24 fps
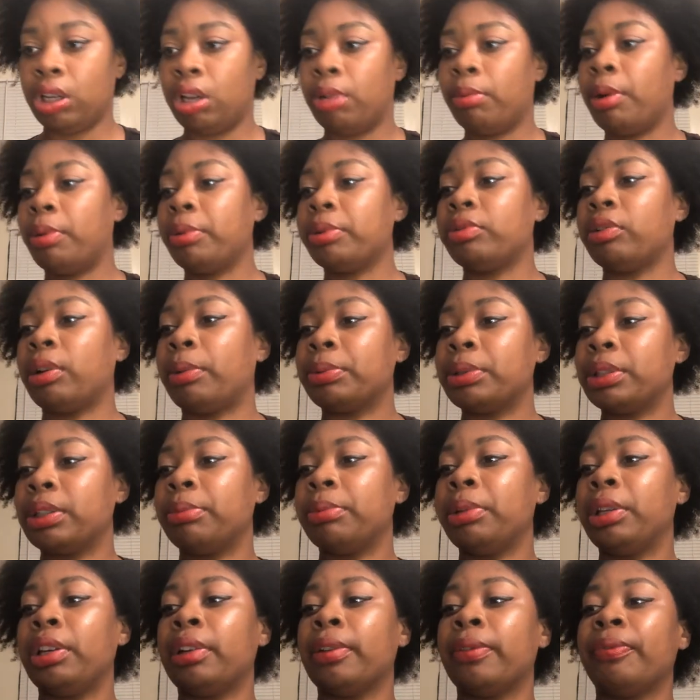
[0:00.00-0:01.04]
I'm always dropping
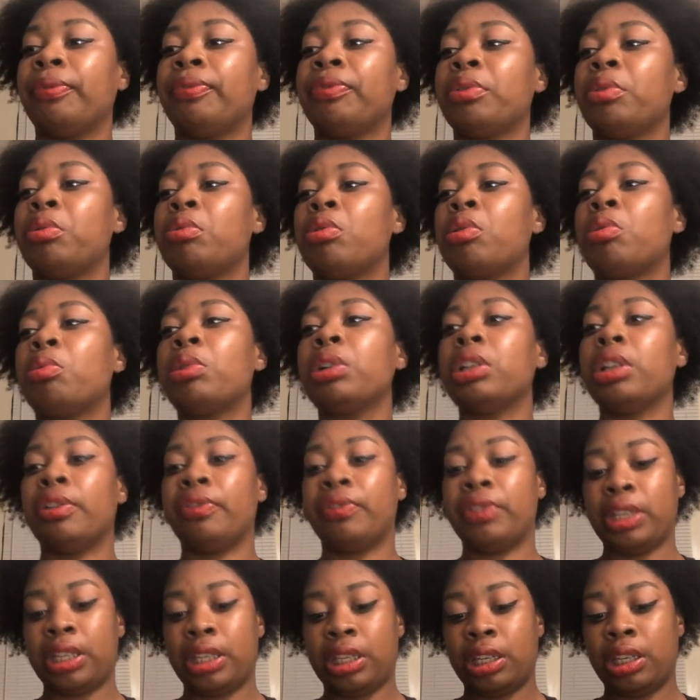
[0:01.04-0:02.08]
something here, or one of
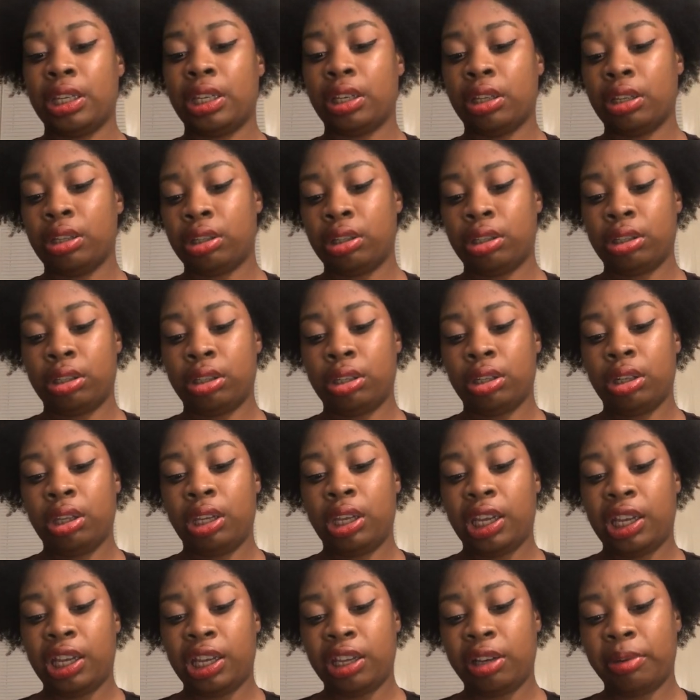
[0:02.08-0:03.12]
the
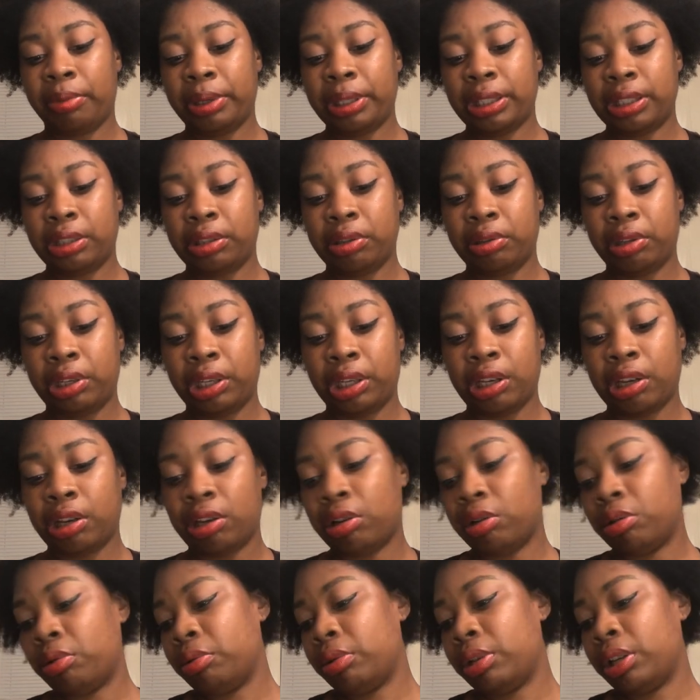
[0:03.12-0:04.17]
AOA
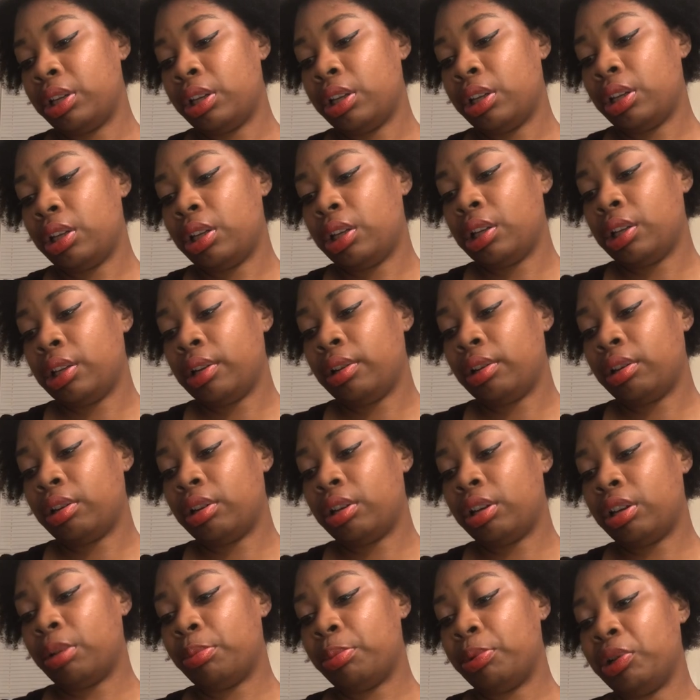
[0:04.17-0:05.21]
Studio
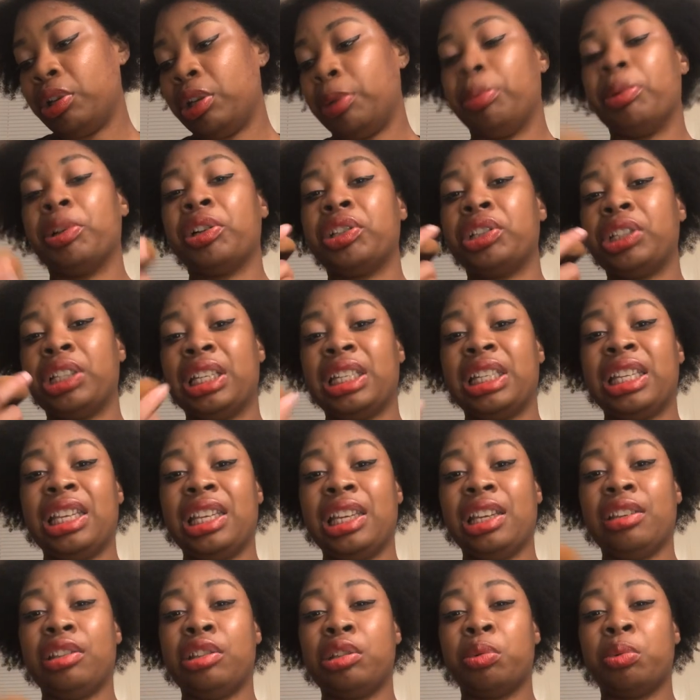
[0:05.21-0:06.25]
Kabuki brush in
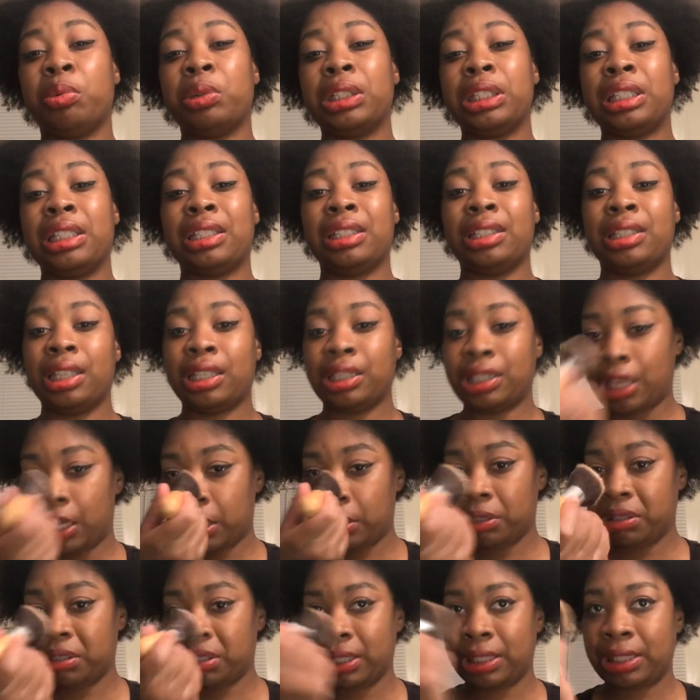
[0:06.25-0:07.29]
E26,
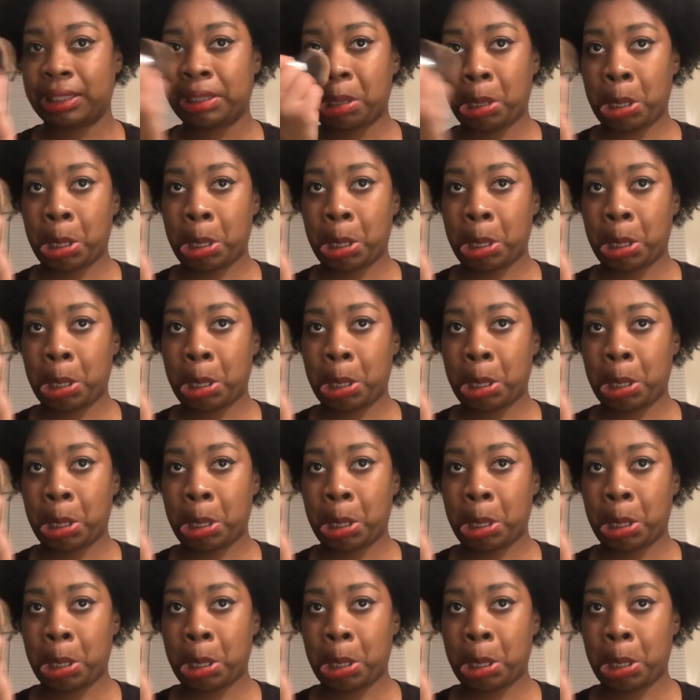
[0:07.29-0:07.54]
and just